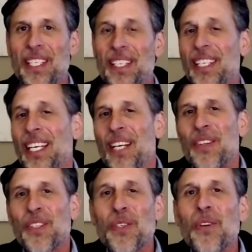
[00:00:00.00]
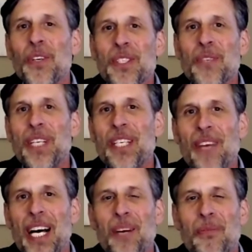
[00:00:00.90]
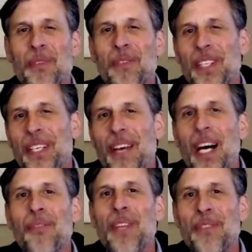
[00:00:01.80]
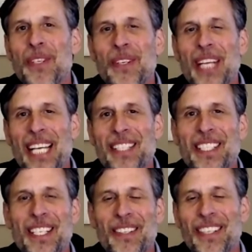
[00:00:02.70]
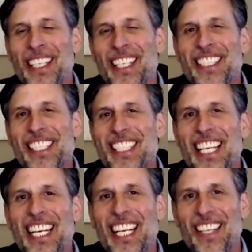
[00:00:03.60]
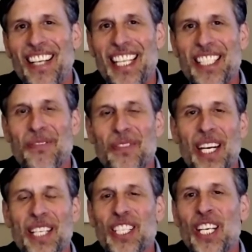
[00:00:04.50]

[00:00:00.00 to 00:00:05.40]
And the tools that we develop, we believe, help them do that. So it's exciting on lots of fronts.